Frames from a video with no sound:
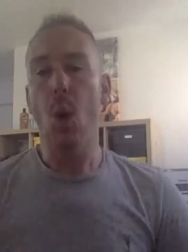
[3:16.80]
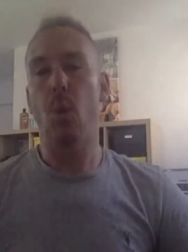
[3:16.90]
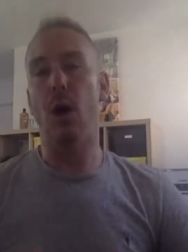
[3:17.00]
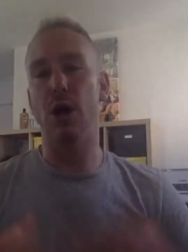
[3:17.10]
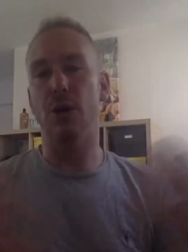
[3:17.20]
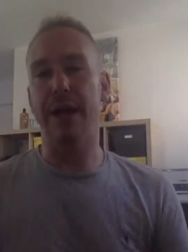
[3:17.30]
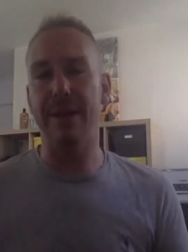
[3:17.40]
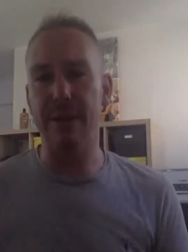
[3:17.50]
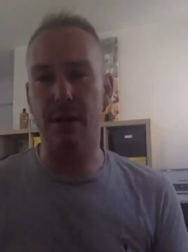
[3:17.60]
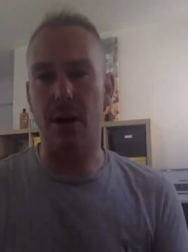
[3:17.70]
While you're
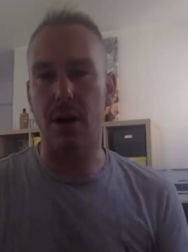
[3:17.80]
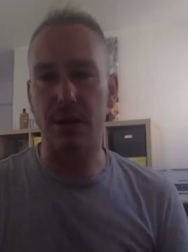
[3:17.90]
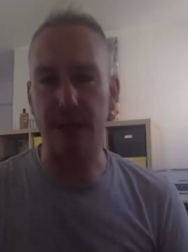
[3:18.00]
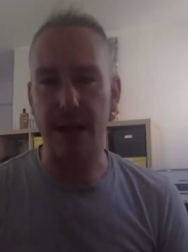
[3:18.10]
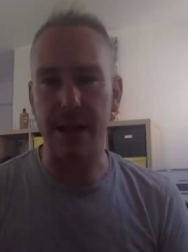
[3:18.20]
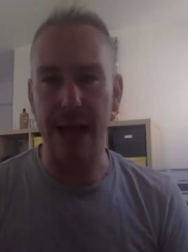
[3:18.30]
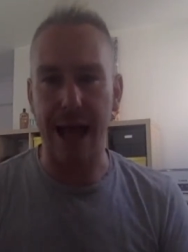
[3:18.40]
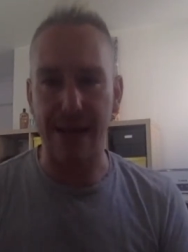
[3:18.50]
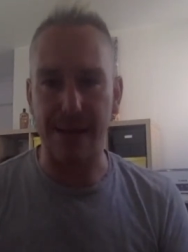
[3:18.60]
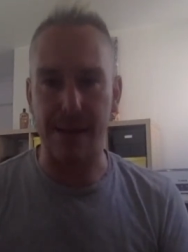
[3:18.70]
in the garden
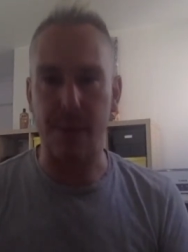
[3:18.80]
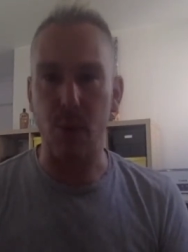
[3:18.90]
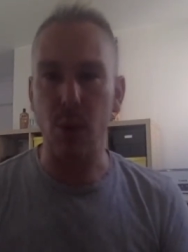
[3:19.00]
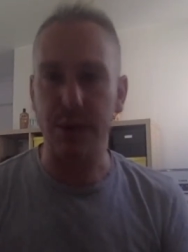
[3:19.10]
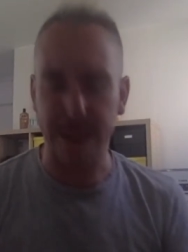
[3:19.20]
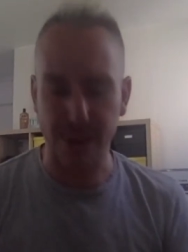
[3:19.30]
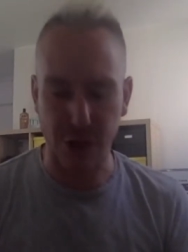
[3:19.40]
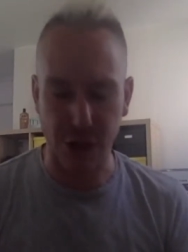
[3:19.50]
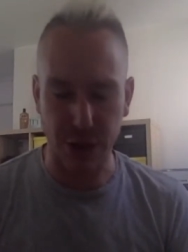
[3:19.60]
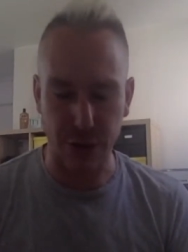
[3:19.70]
and supporting
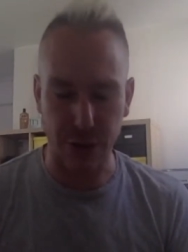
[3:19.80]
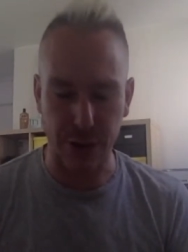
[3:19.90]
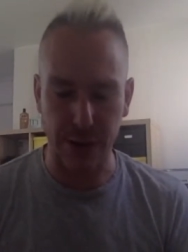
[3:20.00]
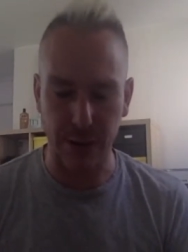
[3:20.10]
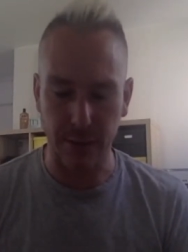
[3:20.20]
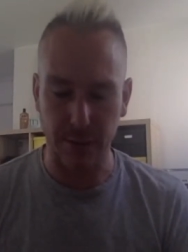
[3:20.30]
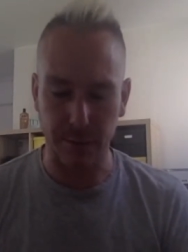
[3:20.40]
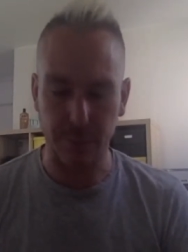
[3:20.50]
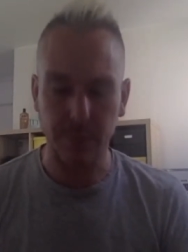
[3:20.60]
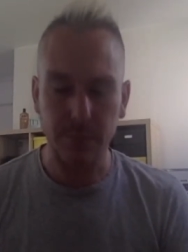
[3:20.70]
children,
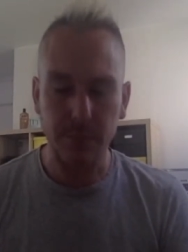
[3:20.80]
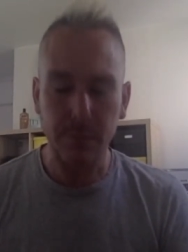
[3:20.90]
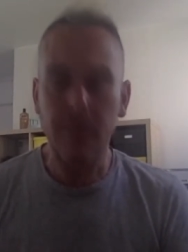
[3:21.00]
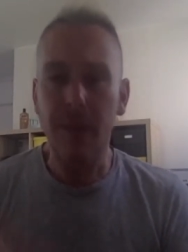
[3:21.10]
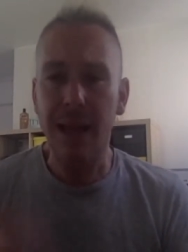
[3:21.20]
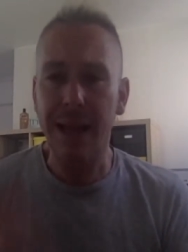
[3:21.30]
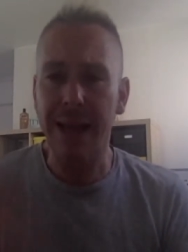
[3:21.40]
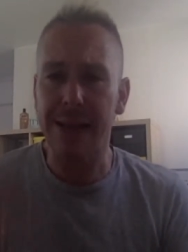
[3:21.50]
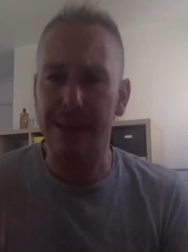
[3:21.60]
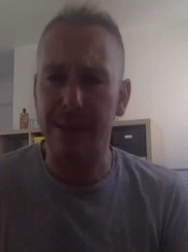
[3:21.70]

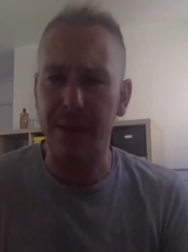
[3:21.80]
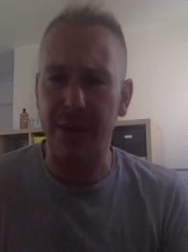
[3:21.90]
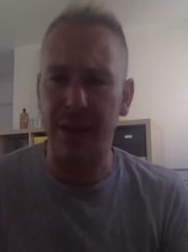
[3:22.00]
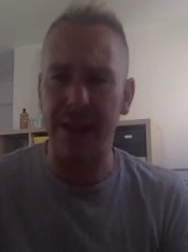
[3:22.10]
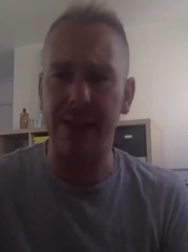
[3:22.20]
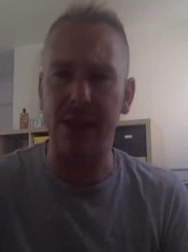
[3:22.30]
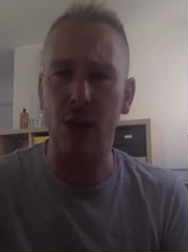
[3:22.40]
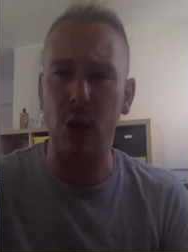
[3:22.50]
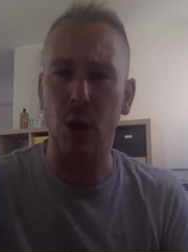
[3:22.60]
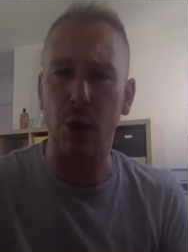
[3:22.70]
here's some of the things that
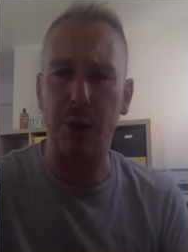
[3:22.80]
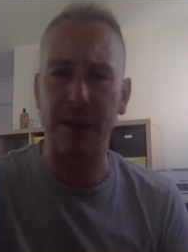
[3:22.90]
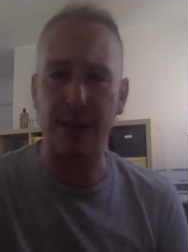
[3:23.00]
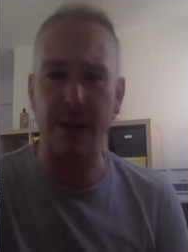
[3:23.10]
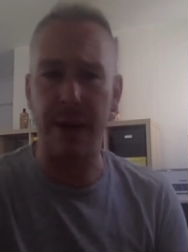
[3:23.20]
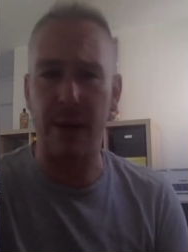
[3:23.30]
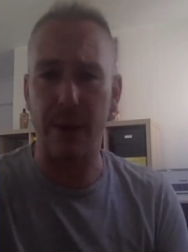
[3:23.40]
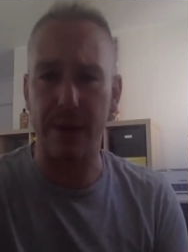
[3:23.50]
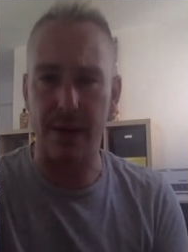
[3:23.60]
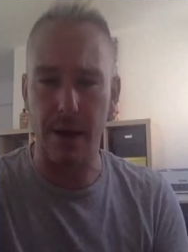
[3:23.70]
you could be doing
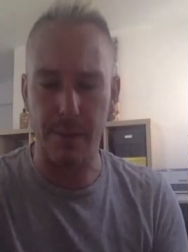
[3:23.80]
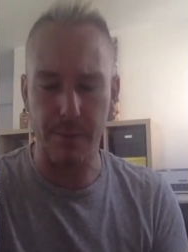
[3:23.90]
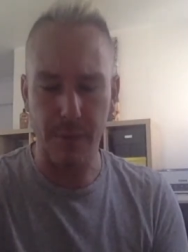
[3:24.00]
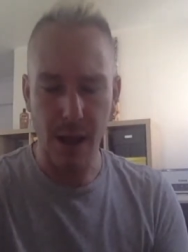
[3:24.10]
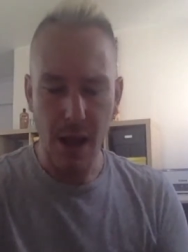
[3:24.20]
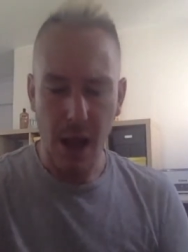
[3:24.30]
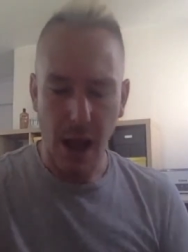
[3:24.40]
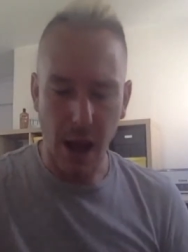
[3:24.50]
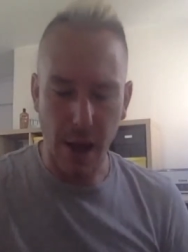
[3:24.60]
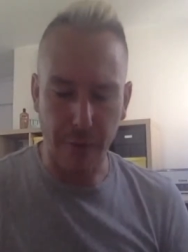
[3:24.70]
with them.
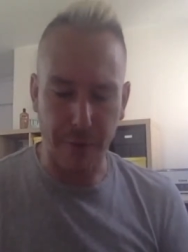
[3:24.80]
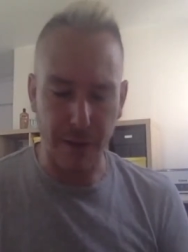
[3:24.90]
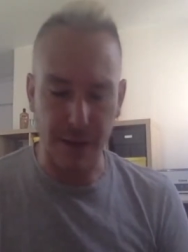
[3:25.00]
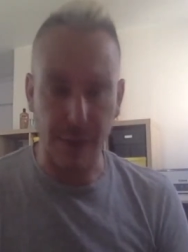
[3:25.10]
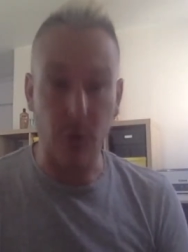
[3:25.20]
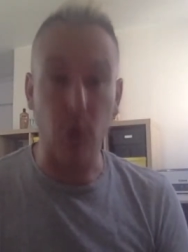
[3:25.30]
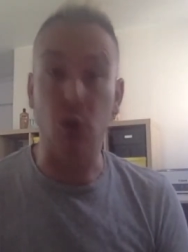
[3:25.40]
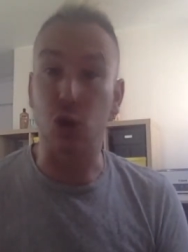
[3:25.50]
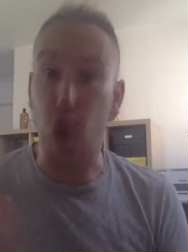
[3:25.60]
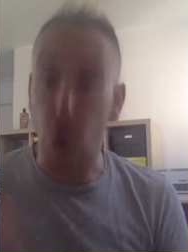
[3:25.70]
Uh, first of all,
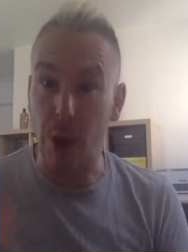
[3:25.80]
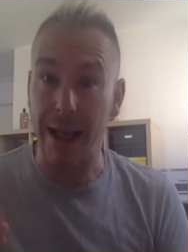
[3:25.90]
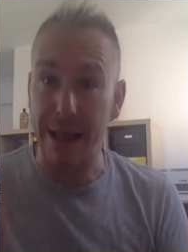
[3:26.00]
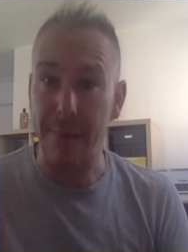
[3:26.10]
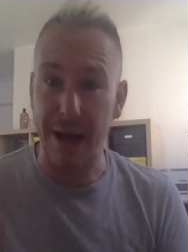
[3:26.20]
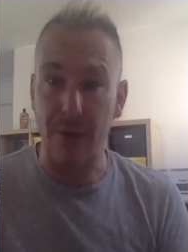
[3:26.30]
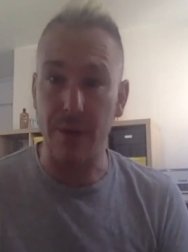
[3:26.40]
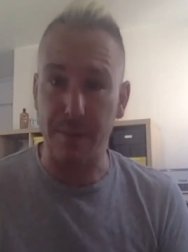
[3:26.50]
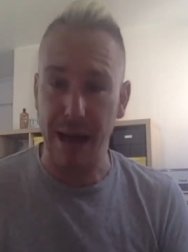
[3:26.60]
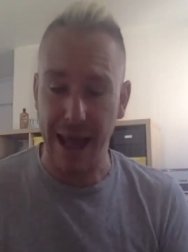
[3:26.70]
talking about the
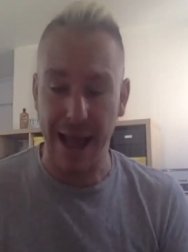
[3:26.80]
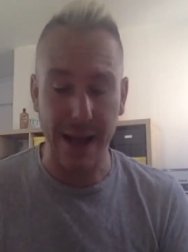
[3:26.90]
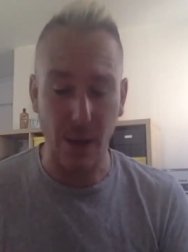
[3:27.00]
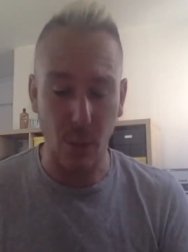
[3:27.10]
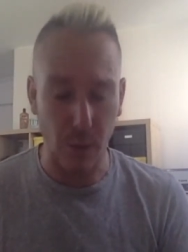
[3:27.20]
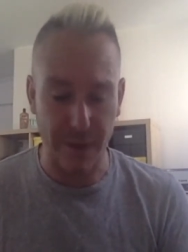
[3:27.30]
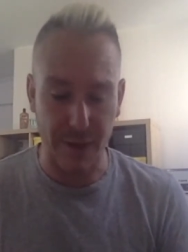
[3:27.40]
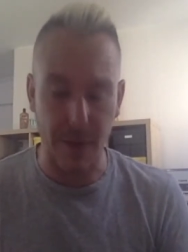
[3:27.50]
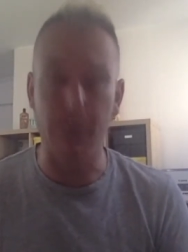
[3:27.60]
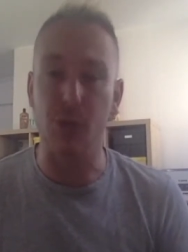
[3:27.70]
play with
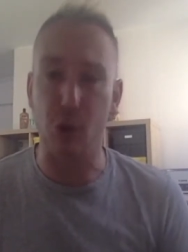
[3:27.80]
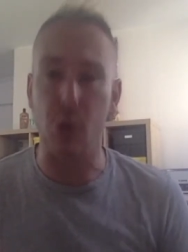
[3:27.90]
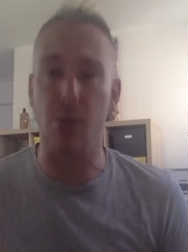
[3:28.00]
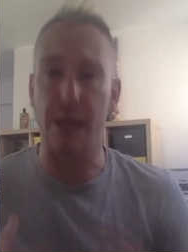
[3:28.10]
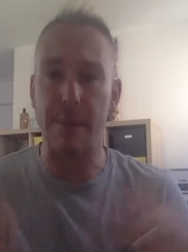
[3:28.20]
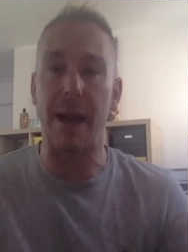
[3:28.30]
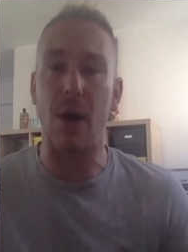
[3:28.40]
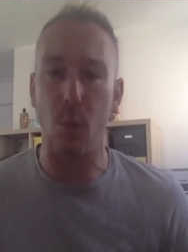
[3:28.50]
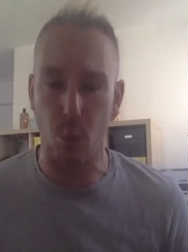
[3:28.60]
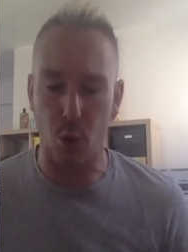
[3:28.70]
them, talking
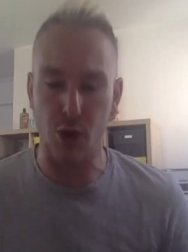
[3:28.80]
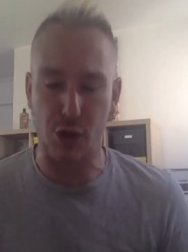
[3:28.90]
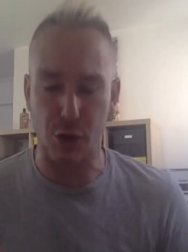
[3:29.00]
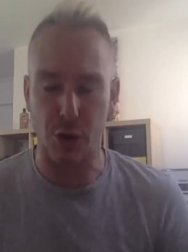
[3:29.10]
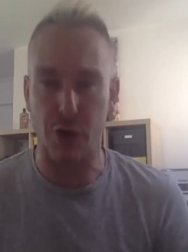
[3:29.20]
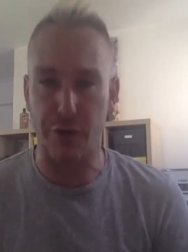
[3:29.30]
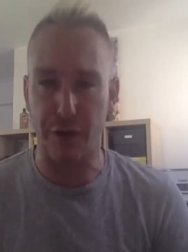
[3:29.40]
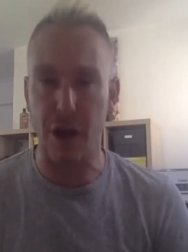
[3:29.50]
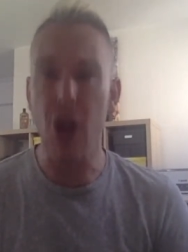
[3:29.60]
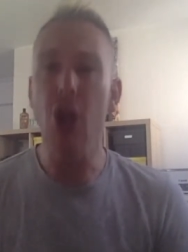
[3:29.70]
about what's on offer,